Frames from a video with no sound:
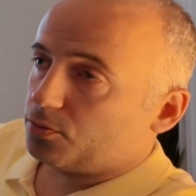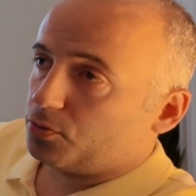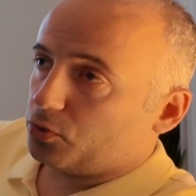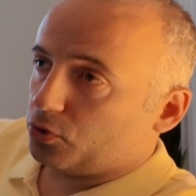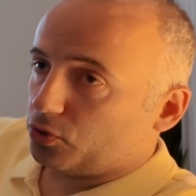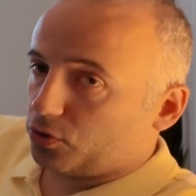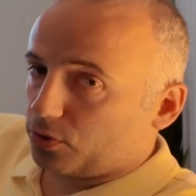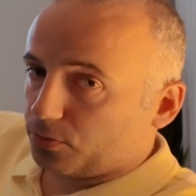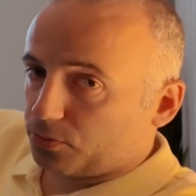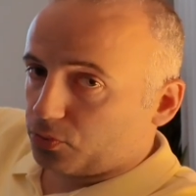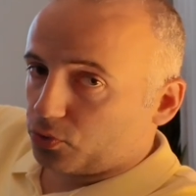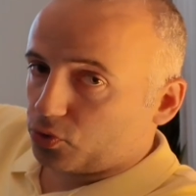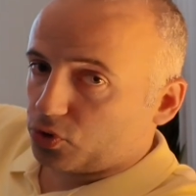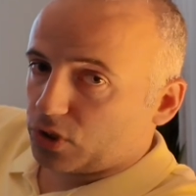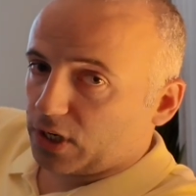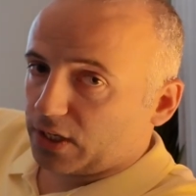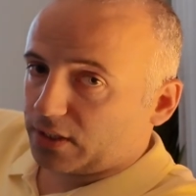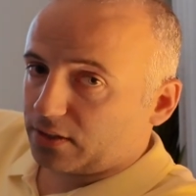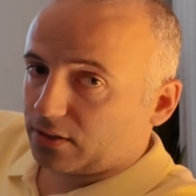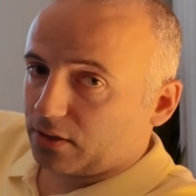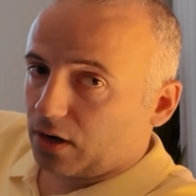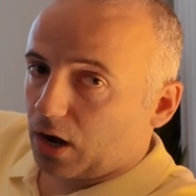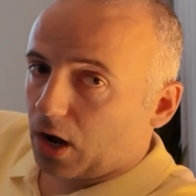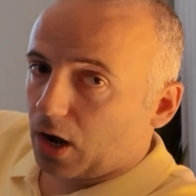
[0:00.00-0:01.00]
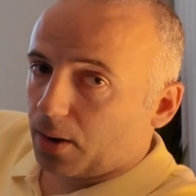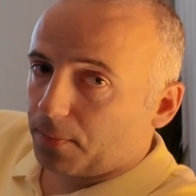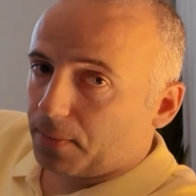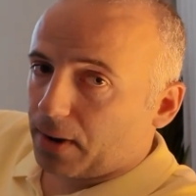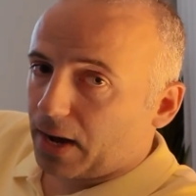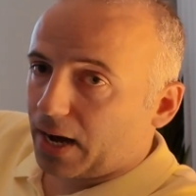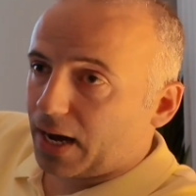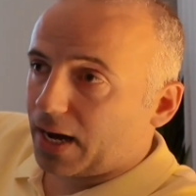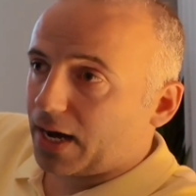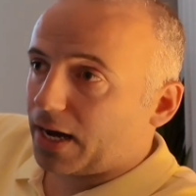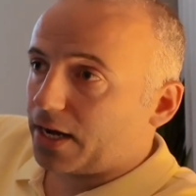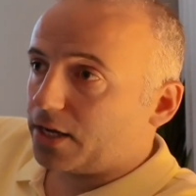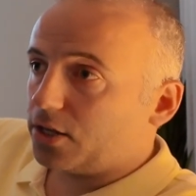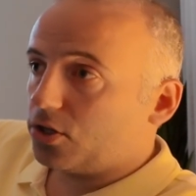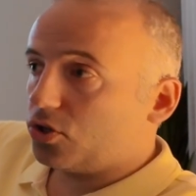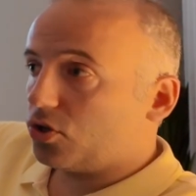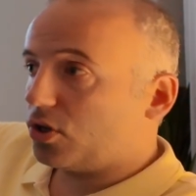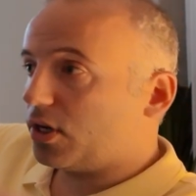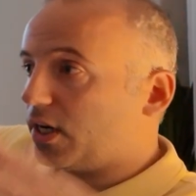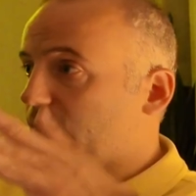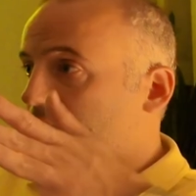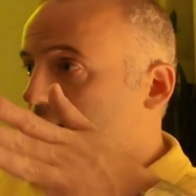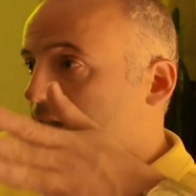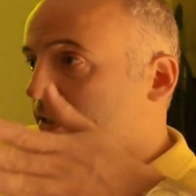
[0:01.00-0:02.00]
put the projector up high, you
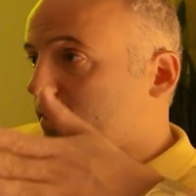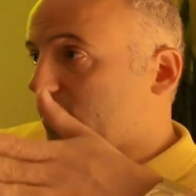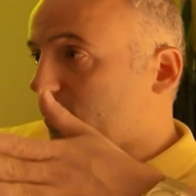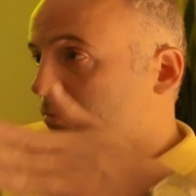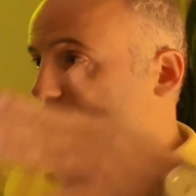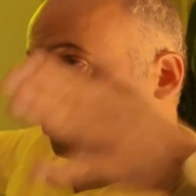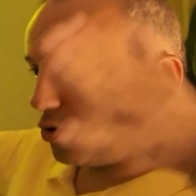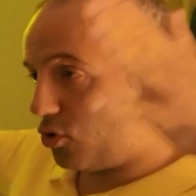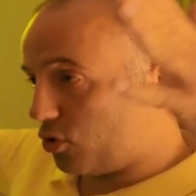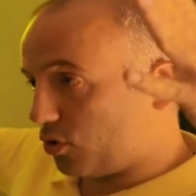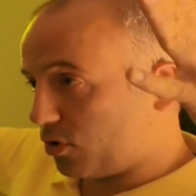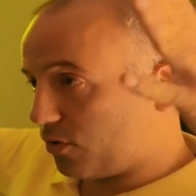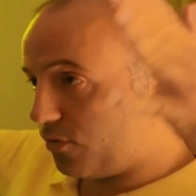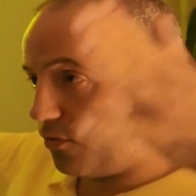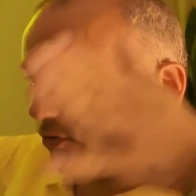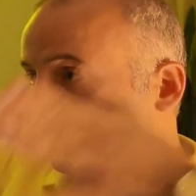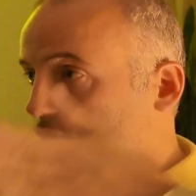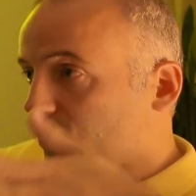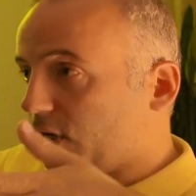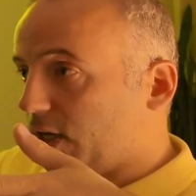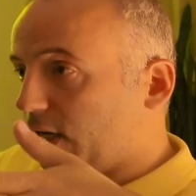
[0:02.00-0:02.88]
gotta some sort of